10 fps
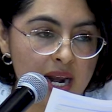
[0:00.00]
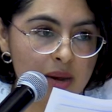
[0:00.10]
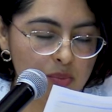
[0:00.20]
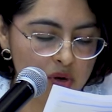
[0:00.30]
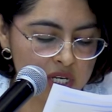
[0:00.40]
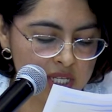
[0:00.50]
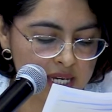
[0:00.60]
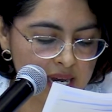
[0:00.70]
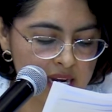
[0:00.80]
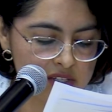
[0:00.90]
la
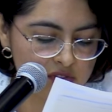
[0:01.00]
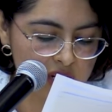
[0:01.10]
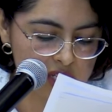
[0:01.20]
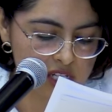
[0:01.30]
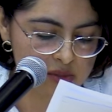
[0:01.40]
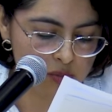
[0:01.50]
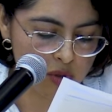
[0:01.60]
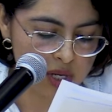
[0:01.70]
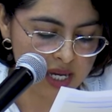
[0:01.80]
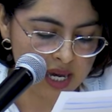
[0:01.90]
política y las finanzas
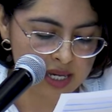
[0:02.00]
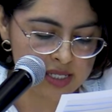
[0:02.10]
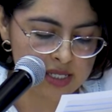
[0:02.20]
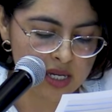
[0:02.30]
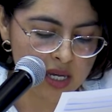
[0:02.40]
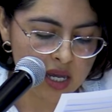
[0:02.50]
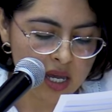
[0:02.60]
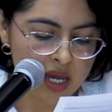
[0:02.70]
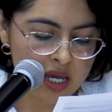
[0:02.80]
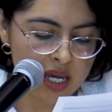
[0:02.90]
públicas
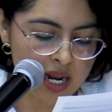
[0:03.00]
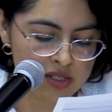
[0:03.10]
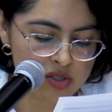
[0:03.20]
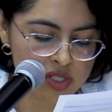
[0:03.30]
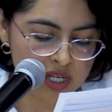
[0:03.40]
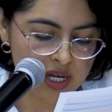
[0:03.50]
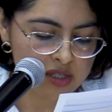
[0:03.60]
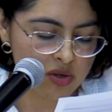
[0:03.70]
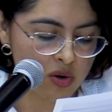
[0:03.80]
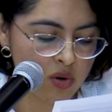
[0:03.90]
y la
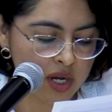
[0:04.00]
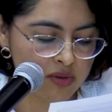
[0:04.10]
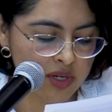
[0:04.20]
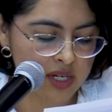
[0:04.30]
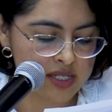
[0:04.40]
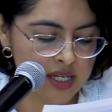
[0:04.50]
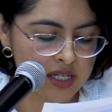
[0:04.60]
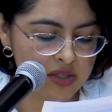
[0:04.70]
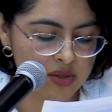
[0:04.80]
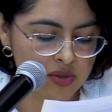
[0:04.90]
sociedad, colocando en el
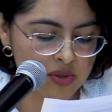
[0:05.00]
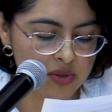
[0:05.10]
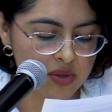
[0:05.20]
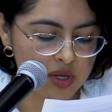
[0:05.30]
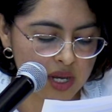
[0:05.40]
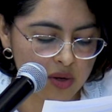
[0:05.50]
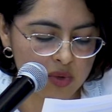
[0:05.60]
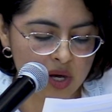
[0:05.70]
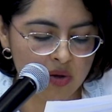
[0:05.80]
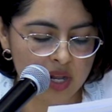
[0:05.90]
centro el
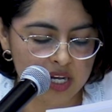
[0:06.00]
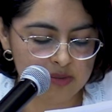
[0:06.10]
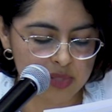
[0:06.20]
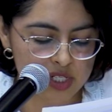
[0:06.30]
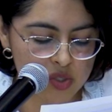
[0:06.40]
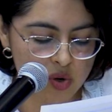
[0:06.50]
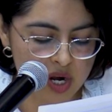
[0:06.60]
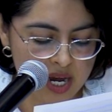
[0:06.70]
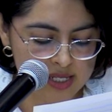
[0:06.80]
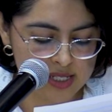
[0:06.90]
cuidado de las
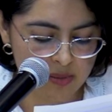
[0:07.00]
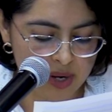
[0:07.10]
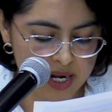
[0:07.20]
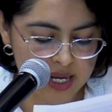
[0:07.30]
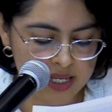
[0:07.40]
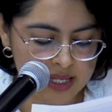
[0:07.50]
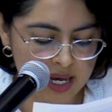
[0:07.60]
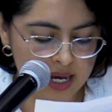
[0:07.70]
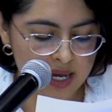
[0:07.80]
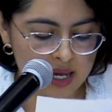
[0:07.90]
personas, del
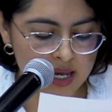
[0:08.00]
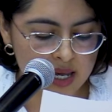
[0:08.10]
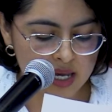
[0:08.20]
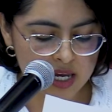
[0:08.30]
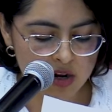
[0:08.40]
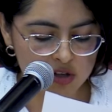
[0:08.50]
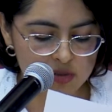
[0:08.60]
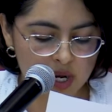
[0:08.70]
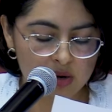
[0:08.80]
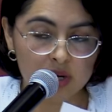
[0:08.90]
planeta y los
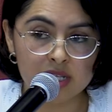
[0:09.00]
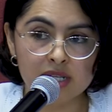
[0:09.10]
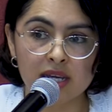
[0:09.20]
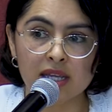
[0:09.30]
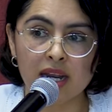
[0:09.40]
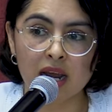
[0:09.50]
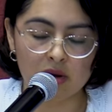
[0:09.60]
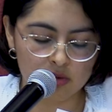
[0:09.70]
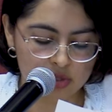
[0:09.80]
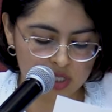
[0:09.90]
valores de la
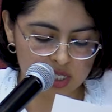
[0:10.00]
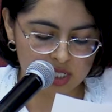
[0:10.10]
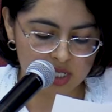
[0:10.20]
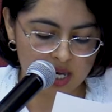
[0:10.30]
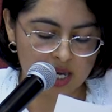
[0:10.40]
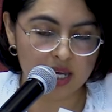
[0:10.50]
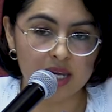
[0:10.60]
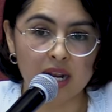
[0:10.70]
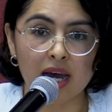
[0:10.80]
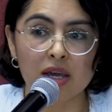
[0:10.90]
justicia
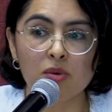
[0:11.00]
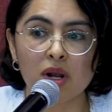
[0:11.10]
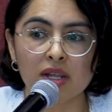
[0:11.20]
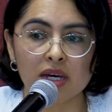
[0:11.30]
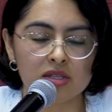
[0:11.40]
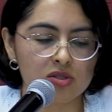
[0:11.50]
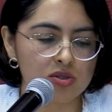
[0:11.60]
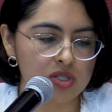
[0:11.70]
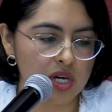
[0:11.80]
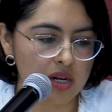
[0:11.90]
y la igualdad
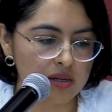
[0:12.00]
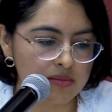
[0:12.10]
social.